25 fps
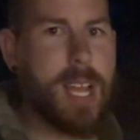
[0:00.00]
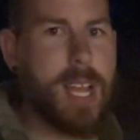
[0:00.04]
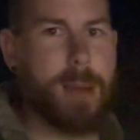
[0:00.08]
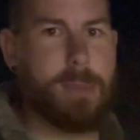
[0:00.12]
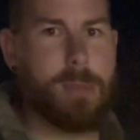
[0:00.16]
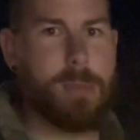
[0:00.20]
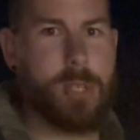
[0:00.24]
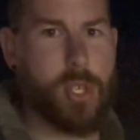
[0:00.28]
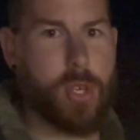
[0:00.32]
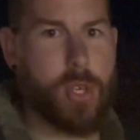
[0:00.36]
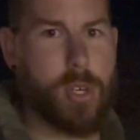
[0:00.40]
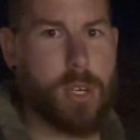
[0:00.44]
I'm
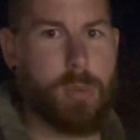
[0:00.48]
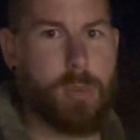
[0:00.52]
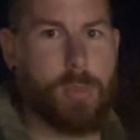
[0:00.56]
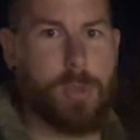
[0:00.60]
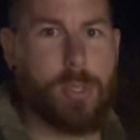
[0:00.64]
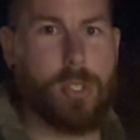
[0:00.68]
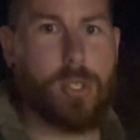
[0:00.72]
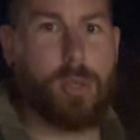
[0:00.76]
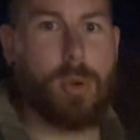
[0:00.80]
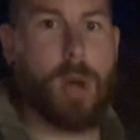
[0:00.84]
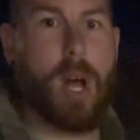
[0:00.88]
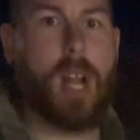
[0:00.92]
sure it will
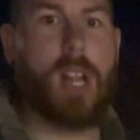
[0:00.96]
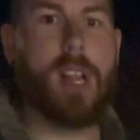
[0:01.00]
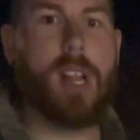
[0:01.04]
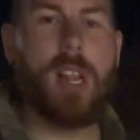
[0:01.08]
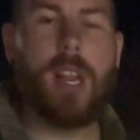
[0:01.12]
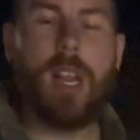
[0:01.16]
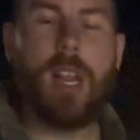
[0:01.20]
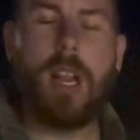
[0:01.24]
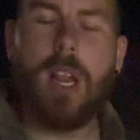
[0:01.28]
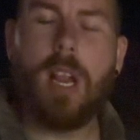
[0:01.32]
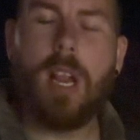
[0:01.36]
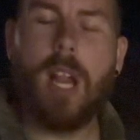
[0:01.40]
do a
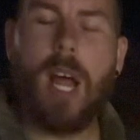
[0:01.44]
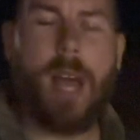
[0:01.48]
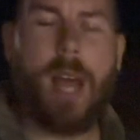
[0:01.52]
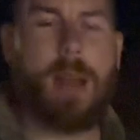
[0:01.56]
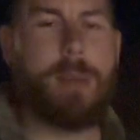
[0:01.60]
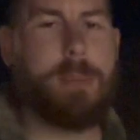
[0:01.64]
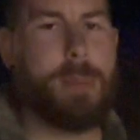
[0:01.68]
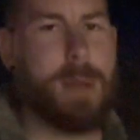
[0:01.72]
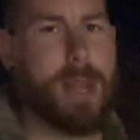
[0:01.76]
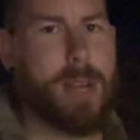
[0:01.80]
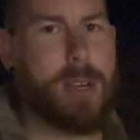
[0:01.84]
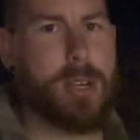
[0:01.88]

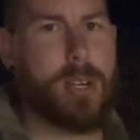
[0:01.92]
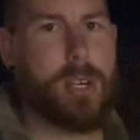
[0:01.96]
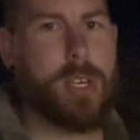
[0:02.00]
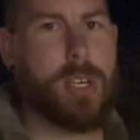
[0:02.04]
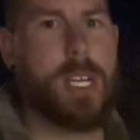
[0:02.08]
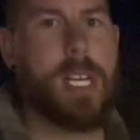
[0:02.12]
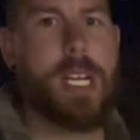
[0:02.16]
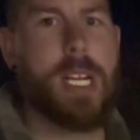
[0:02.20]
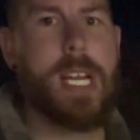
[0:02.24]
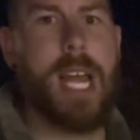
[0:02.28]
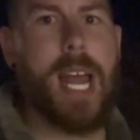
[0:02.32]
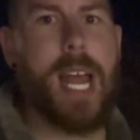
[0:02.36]
lot better
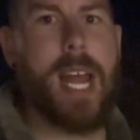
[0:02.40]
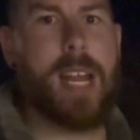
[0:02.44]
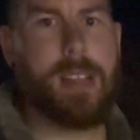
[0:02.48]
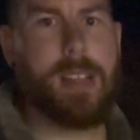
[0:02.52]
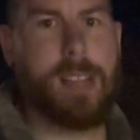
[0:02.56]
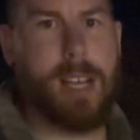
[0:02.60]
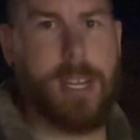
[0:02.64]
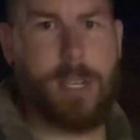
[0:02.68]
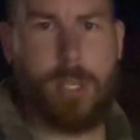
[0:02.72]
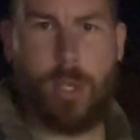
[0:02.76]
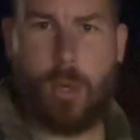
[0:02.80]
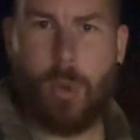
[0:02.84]
and a
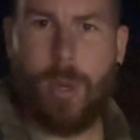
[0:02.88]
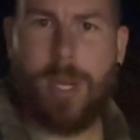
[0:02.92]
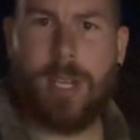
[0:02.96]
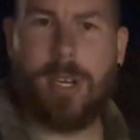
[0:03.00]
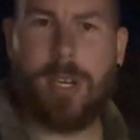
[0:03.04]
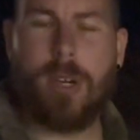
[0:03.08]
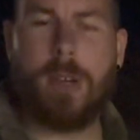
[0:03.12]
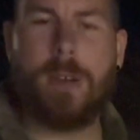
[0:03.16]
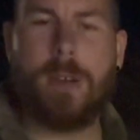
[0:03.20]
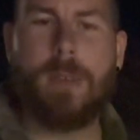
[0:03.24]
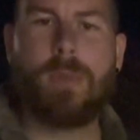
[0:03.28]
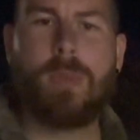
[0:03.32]
lot
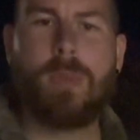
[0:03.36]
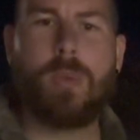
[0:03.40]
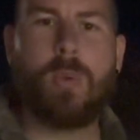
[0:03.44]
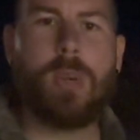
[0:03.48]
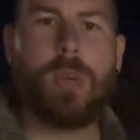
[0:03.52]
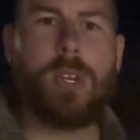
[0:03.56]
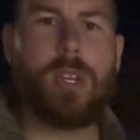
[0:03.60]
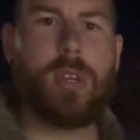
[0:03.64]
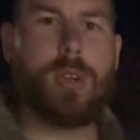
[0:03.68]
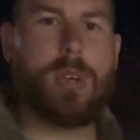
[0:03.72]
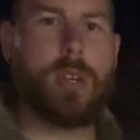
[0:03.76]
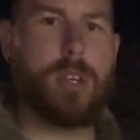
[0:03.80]
quicker
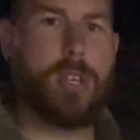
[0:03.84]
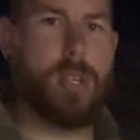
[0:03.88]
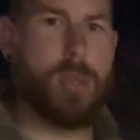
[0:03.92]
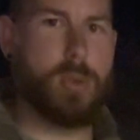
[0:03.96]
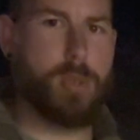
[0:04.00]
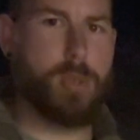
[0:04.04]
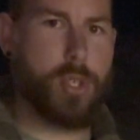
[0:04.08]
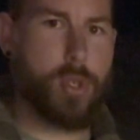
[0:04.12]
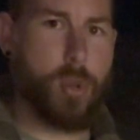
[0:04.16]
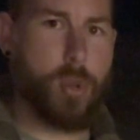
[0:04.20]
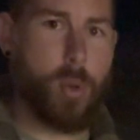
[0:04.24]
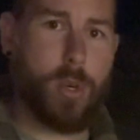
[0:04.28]
when you can
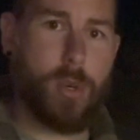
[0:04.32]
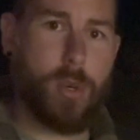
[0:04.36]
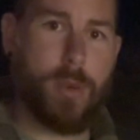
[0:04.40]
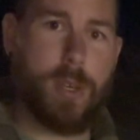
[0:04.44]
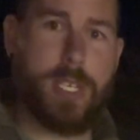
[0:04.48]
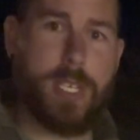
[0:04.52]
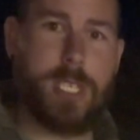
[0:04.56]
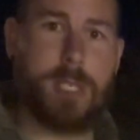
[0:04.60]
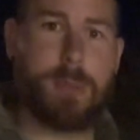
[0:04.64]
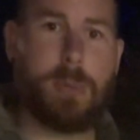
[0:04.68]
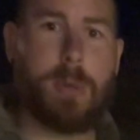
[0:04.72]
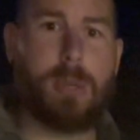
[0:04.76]
use shorter
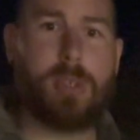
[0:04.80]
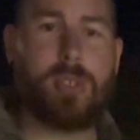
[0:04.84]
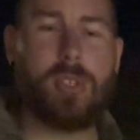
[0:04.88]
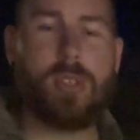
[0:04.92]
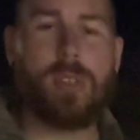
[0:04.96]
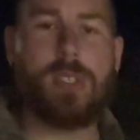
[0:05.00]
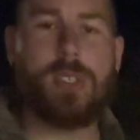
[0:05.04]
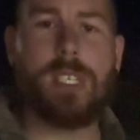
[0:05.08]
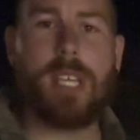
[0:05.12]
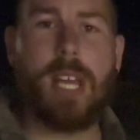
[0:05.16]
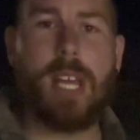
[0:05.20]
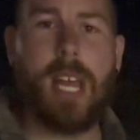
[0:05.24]

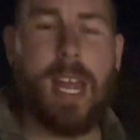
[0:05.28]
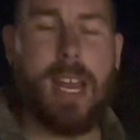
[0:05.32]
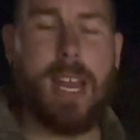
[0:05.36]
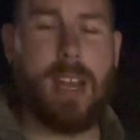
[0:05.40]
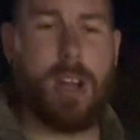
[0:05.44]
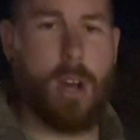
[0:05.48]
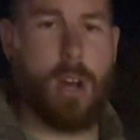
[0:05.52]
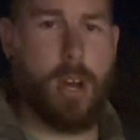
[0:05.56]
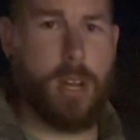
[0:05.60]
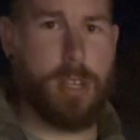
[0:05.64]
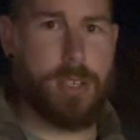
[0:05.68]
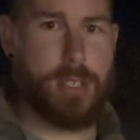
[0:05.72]
exposures, and
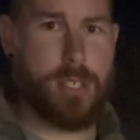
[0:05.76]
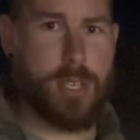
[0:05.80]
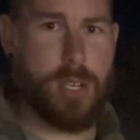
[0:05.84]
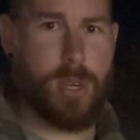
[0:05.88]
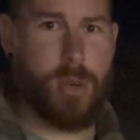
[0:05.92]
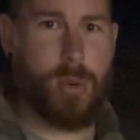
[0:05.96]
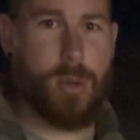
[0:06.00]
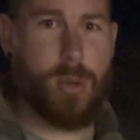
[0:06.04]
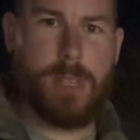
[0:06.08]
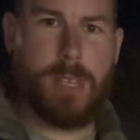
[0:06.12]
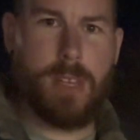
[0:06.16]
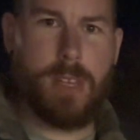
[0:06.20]

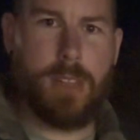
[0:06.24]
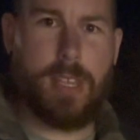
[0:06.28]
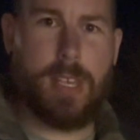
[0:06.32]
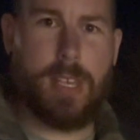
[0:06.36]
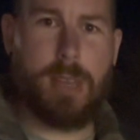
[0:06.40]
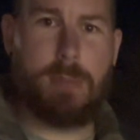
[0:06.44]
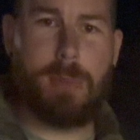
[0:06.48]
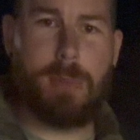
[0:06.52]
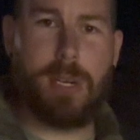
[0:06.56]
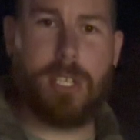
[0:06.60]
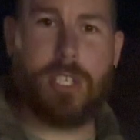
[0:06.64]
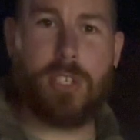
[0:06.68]
also the
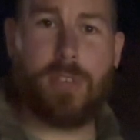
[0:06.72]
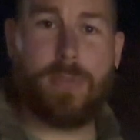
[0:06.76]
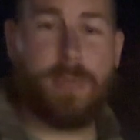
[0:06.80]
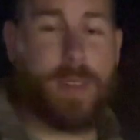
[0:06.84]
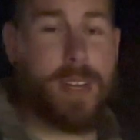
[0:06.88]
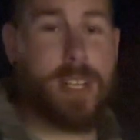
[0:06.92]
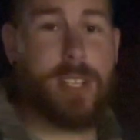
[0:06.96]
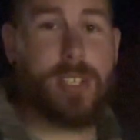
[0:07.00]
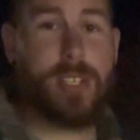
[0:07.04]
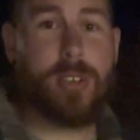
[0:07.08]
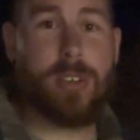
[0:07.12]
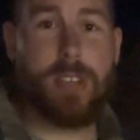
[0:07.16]
much
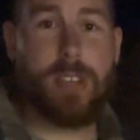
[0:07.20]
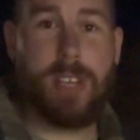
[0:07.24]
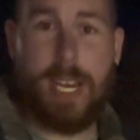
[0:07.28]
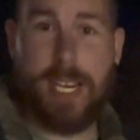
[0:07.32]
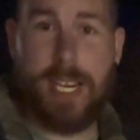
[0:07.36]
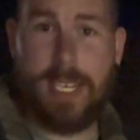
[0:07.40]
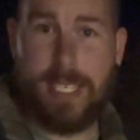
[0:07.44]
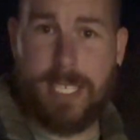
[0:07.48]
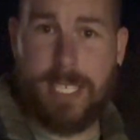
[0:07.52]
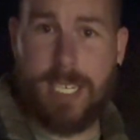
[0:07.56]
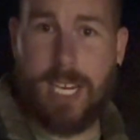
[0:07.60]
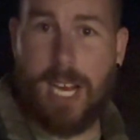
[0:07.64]
fainter
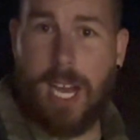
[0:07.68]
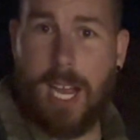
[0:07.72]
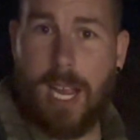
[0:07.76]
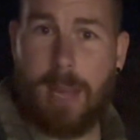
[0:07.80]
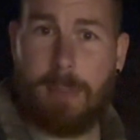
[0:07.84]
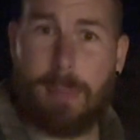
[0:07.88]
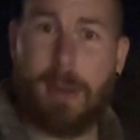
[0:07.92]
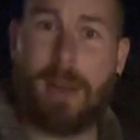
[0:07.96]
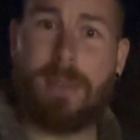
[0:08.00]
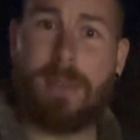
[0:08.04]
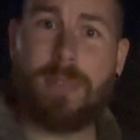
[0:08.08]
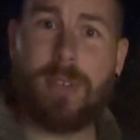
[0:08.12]
night sky
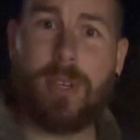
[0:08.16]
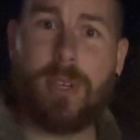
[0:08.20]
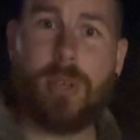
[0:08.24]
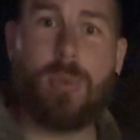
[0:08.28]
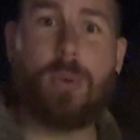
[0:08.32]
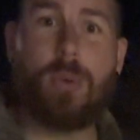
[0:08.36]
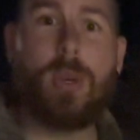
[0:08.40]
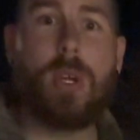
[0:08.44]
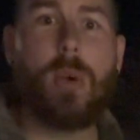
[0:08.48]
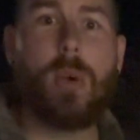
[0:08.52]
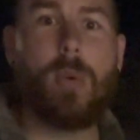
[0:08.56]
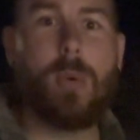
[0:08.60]
above
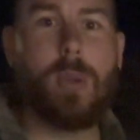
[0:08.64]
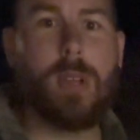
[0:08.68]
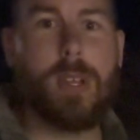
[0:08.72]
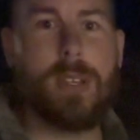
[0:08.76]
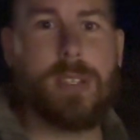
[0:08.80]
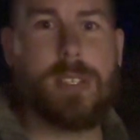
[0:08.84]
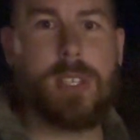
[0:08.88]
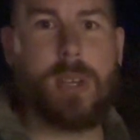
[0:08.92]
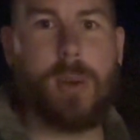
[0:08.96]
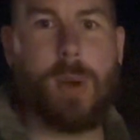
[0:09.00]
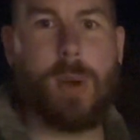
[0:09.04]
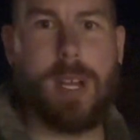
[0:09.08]
you will
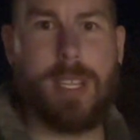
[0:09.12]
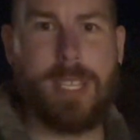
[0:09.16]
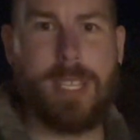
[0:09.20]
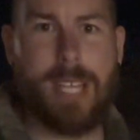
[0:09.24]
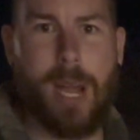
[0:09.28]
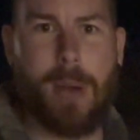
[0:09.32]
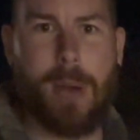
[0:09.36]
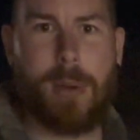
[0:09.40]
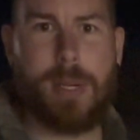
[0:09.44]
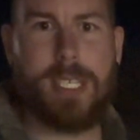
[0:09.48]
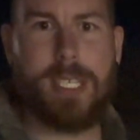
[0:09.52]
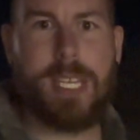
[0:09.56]
also
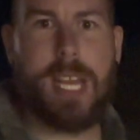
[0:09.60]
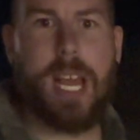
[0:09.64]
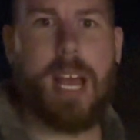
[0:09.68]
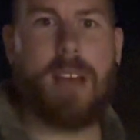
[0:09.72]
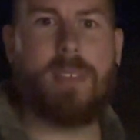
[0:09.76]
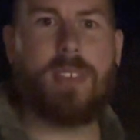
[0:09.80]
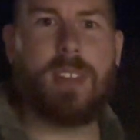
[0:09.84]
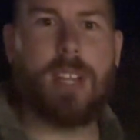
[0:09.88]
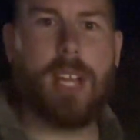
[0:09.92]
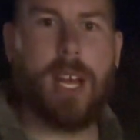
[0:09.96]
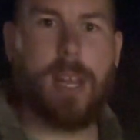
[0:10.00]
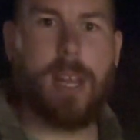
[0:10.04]
allow it to
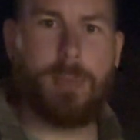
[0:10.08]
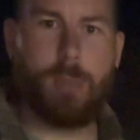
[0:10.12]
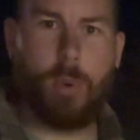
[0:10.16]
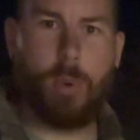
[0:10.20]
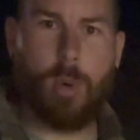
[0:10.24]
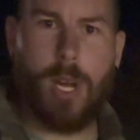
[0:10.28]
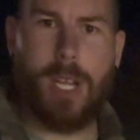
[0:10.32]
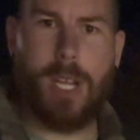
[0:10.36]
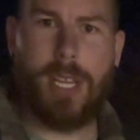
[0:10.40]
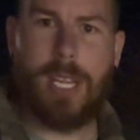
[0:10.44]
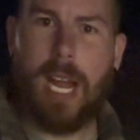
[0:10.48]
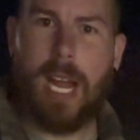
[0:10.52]
have a lot more
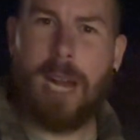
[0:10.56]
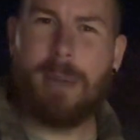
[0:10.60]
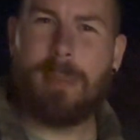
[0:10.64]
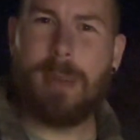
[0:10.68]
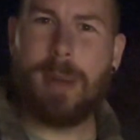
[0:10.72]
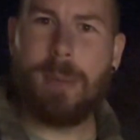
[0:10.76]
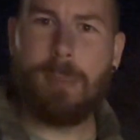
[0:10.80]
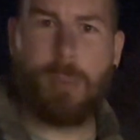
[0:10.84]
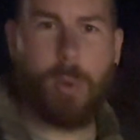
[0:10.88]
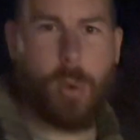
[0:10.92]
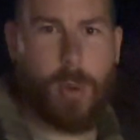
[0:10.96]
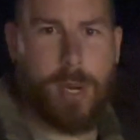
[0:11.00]

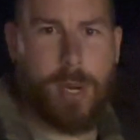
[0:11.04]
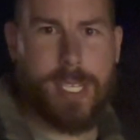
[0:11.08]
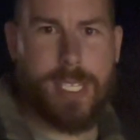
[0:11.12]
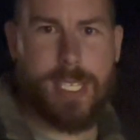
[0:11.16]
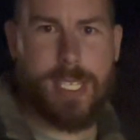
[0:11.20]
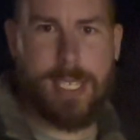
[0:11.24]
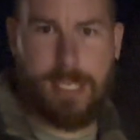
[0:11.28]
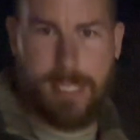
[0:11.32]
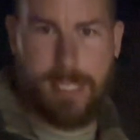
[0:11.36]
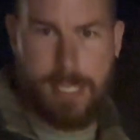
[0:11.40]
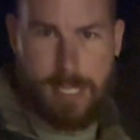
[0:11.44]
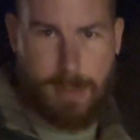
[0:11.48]
alignment points
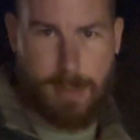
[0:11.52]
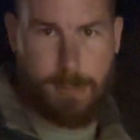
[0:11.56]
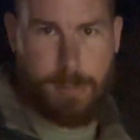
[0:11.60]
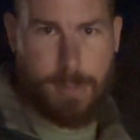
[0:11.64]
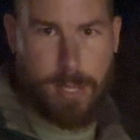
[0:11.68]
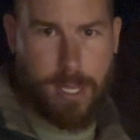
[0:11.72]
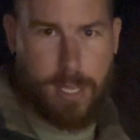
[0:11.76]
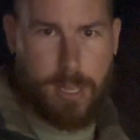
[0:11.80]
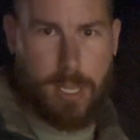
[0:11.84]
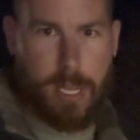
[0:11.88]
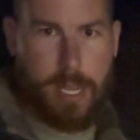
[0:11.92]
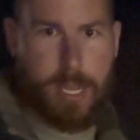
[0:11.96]
than
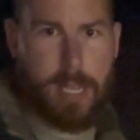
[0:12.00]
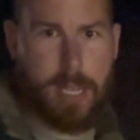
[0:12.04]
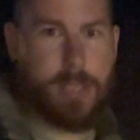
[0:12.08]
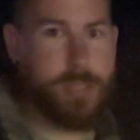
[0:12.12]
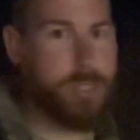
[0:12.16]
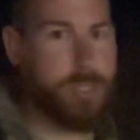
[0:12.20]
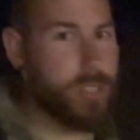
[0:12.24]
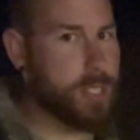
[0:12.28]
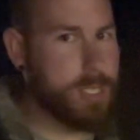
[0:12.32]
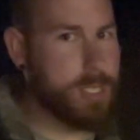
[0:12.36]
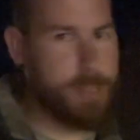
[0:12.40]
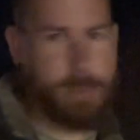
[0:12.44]
something like
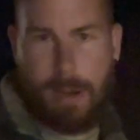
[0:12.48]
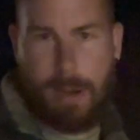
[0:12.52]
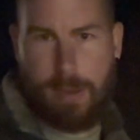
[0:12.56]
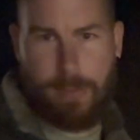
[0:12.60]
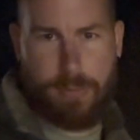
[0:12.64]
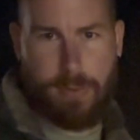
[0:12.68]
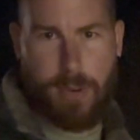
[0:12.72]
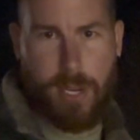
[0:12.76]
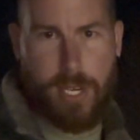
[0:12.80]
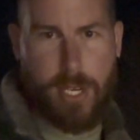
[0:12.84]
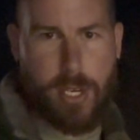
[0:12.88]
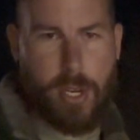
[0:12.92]
just my
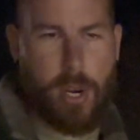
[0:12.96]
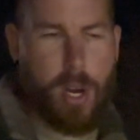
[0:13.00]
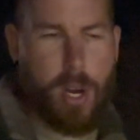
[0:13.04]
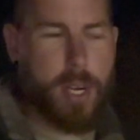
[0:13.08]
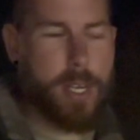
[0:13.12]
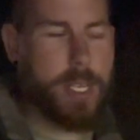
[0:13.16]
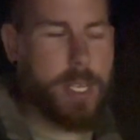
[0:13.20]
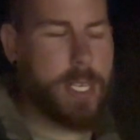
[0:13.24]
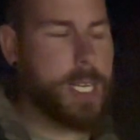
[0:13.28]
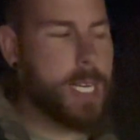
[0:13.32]
front yard.